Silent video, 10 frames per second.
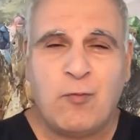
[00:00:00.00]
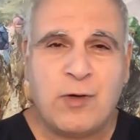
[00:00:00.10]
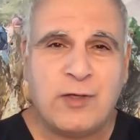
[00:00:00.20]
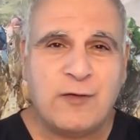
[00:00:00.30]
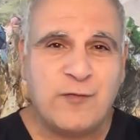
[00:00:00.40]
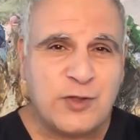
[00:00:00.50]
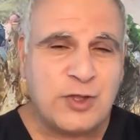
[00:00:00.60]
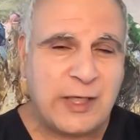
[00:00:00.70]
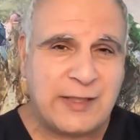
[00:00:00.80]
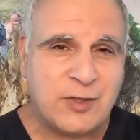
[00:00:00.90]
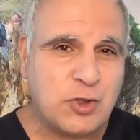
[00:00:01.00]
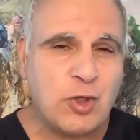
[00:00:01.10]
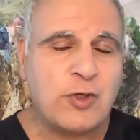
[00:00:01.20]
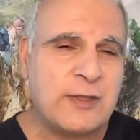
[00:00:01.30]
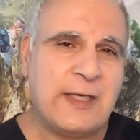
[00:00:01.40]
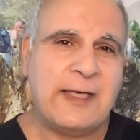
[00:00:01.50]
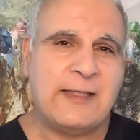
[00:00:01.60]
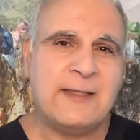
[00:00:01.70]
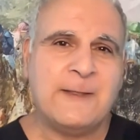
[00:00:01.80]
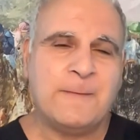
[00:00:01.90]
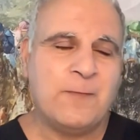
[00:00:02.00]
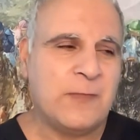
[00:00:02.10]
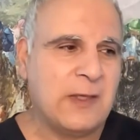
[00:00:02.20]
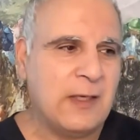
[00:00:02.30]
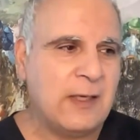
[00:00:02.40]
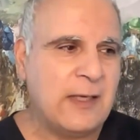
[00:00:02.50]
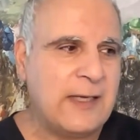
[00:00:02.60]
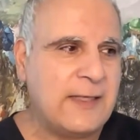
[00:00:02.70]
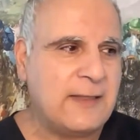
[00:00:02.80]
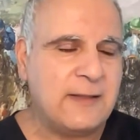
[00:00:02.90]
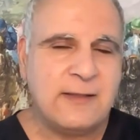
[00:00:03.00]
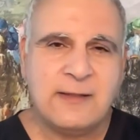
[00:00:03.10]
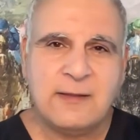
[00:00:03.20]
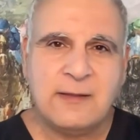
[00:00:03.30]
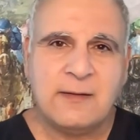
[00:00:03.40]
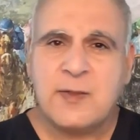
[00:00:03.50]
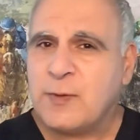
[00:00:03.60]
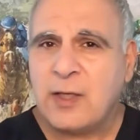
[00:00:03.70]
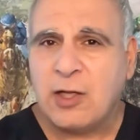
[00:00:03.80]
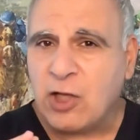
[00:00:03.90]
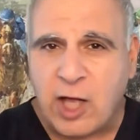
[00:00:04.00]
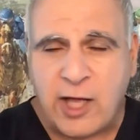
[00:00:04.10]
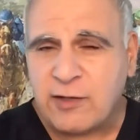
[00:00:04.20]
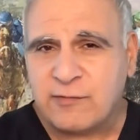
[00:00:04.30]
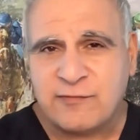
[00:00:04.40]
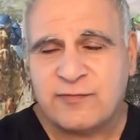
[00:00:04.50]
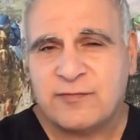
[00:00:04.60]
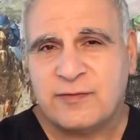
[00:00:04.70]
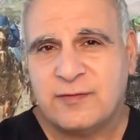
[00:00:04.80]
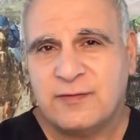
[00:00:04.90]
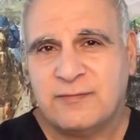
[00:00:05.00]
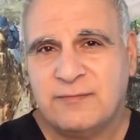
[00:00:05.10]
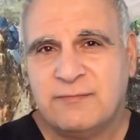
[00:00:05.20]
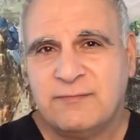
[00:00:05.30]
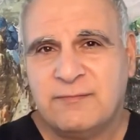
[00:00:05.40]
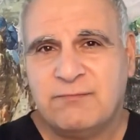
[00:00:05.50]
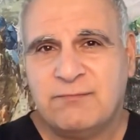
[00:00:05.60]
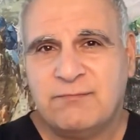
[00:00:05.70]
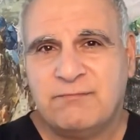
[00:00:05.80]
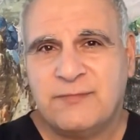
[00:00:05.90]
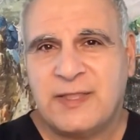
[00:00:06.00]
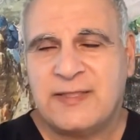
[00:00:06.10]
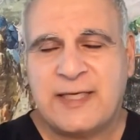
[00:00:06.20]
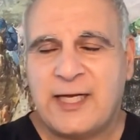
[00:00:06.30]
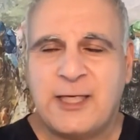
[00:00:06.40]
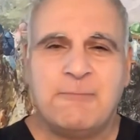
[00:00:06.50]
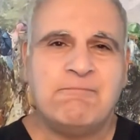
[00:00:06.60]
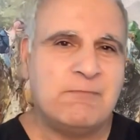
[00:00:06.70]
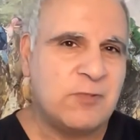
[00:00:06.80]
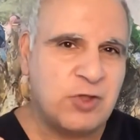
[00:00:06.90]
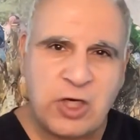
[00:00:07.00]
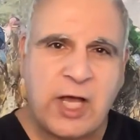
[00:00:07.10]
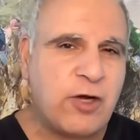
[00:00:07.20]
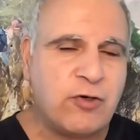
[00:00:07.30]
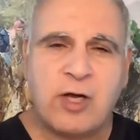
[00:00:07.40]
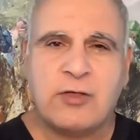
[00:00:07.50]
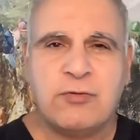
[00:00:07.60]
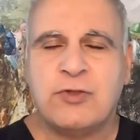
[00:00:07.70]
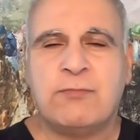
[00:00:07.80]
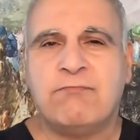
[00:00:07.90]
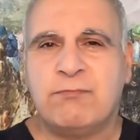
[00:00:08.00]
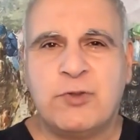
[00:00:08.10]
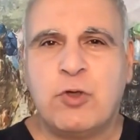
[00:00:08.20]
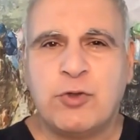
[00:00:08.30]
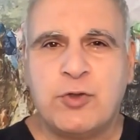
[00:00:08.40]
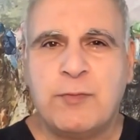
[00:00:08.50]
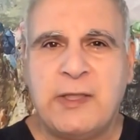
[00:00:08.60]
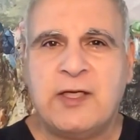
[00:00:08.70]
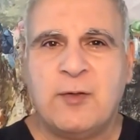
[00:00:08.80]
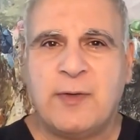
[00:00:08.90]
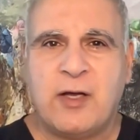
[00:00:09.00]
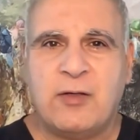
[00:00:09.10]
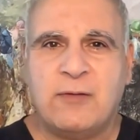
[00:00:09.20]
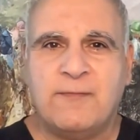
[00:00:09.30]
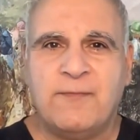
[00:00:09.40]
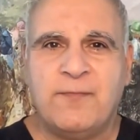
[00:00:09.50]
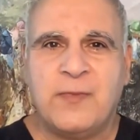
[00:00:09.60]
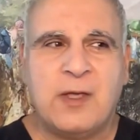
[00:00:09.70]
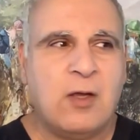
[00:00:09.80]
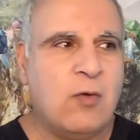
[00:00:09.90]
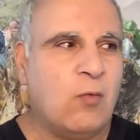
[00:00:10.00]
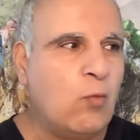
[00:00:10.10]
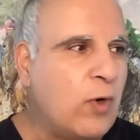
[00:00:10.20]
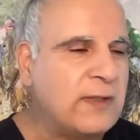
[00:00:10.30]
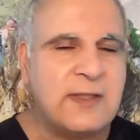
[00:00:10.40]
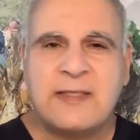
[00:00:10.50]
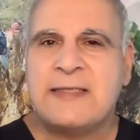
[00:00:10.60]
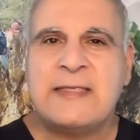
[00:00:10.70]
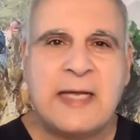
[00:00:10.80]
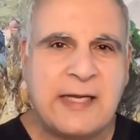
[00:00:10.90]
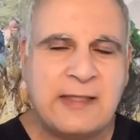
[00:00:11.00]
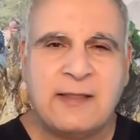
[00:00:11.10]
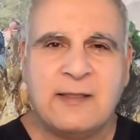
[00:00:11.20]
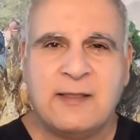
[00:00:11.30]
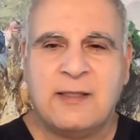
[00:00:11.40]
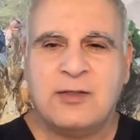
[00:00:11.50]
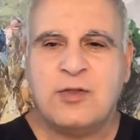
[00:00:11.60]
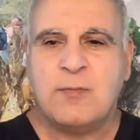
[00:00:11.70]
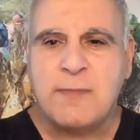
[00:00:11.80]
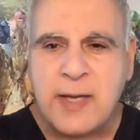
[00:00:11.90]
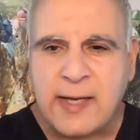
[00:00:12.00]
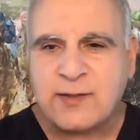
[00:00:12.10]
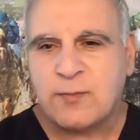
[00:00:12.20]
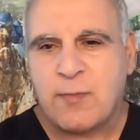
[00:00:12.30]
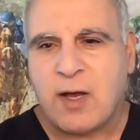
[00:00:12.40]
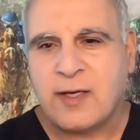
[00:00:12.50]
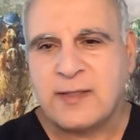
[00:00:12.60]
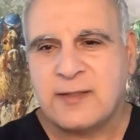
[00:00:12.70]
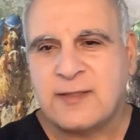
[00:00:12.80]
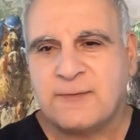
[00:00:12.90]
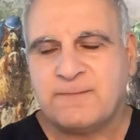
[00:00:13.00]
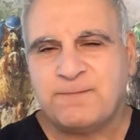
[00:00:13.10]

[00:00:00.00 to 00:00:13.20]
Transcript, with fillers: want to officiate the start date. And there's been a lot of, let's say, chatter on social media about what does it take to maximize